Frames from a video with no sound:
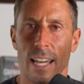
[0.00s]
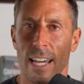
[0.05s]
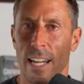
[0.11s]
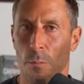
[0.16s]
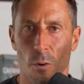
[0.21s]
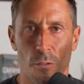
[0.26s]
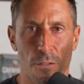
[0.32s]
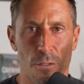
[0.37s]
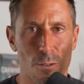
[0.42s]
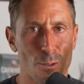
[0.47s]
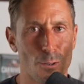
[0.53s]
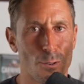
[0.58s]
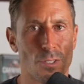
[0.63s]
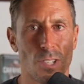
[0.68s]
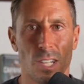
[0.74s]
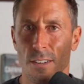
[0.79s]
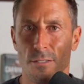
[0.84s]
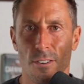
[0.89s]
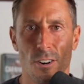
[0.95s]
animal
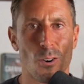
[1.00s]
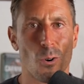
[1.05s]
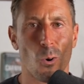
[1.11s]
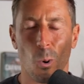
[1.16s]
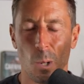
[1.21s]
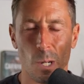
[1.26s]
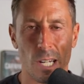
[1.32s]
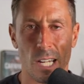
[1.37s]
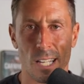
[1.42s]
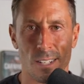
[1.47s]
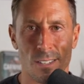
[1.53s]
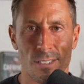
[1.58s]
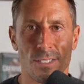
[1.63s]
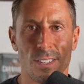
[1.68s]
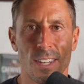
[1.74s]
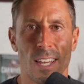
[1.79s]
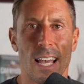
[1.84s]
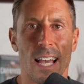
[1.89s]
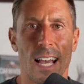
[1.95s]
foods, liver,
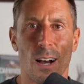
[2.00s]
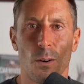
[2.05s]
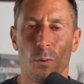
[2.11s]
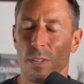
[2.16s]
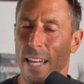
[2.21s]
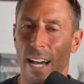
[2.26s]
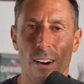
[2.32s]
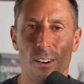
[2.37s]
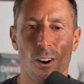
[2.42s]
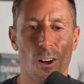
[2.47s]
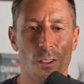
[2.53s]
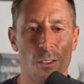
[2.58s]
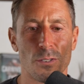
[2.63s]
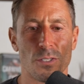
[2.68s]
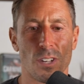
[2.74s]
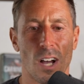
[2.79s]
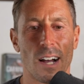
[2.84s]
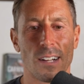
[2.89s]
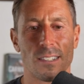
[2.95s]
organs, without all
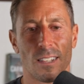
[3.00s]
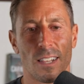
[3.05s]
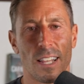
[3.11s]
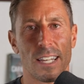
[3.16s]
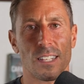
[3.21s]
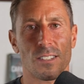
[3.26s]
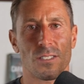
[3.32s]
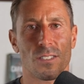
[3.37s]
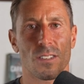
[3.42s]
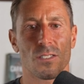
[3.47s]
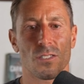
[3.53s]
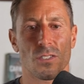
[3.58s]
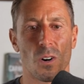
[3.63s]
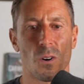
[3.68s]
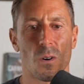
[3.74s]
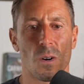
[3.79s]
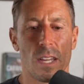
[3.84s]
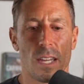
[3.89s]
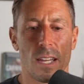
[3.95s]
those oxalates.
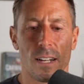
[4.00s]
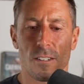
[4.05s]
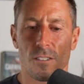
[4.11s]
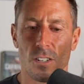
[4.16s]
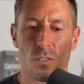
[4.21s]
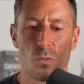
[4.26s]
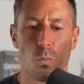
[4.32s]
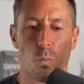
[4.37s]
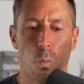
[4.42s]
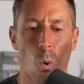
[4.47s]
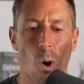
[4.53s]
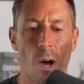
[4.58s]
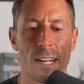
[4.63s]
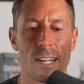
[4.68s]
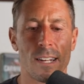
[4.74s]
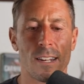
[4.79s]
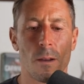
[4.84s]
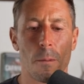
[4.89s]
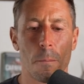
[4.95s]
So, just
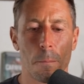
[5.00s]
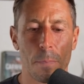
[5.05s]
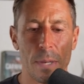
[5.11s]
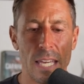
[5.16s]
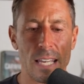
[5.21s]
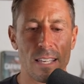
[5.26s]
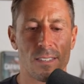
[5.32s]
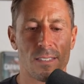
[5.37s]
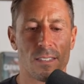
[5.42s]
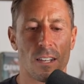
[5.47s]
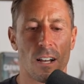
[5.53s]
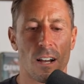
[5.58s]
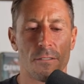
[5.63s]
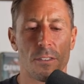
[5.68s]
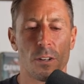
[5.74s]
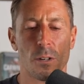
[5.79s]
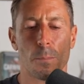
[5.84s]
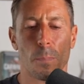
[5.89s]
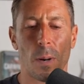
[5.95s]
one piece
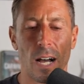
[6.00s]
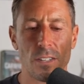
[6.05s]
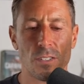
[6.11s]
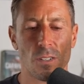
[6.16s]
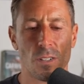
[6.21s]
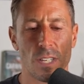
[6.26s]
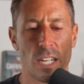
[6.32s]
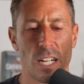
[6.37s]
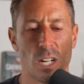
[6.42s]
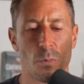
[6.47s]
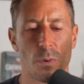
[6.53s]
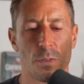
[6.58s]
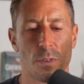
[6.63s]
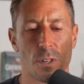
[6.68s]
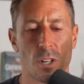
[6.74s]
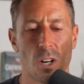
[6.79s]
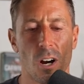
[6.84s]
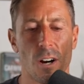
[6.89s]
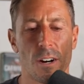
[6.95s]
of the puzzle here
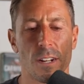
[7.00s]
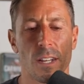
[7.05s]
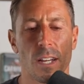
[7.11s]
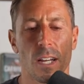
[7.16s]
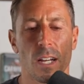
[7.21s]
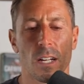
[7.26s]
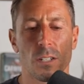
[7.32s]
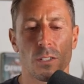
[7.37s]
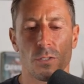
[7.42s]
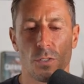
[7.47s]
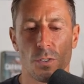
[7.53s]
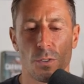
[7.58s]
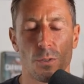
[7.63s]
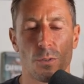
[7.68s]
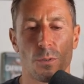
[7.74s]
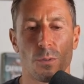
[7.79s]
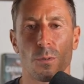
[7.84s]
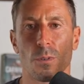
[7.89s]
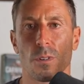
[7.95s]
with regard
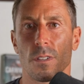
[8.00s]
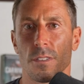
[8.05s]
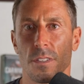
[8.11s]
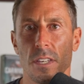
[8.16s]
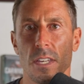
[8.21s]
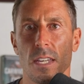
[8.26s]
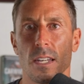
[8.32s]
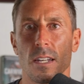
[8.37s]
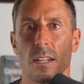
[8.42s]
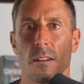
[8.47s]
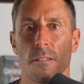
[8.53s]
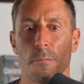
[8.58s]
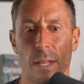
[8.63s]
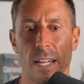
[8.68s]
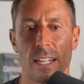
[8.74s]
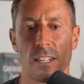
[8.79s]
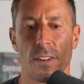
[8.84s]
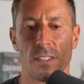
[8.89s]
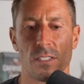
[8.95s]
to the
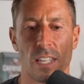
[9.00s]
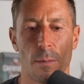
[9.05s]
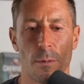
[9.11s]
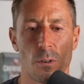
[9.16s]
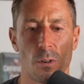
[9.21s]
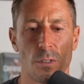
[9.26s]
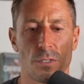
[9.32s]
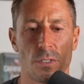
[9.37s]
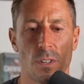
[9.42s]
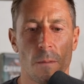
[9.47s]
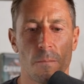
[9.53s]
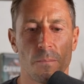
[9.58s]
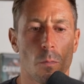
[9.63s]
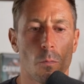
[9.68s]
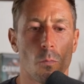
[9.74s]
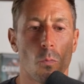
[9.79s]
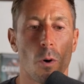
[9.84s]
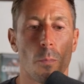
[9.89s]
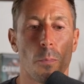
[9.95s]
plant defense chemicals.
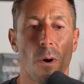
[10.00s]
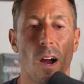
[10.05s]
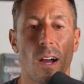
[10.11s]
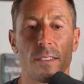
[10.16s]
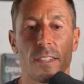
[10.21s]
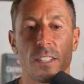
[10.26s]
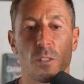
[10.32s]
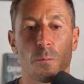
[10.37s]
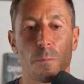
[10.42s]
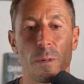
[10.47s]
More broadly